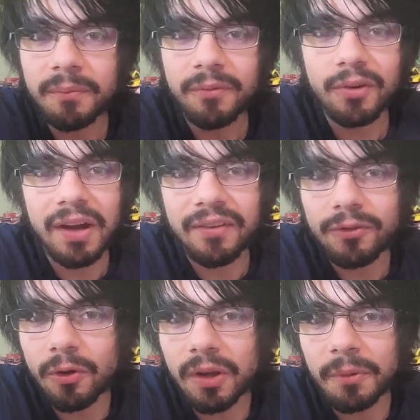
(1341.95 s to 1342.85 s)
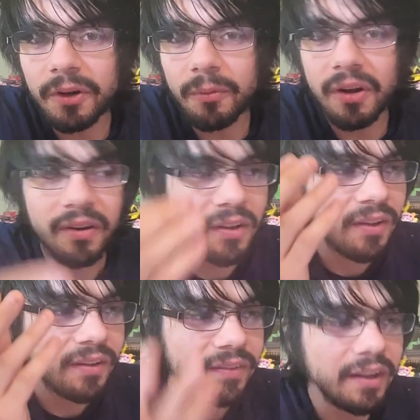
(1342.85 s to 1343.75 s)
If you guys know Limited Run,
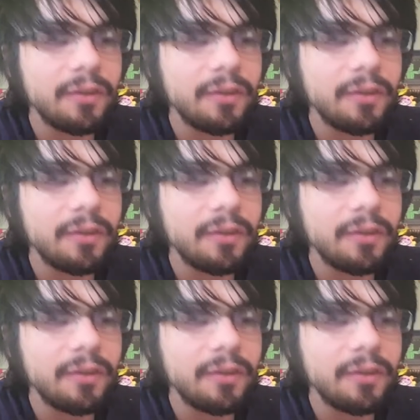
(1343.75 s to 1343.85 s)
they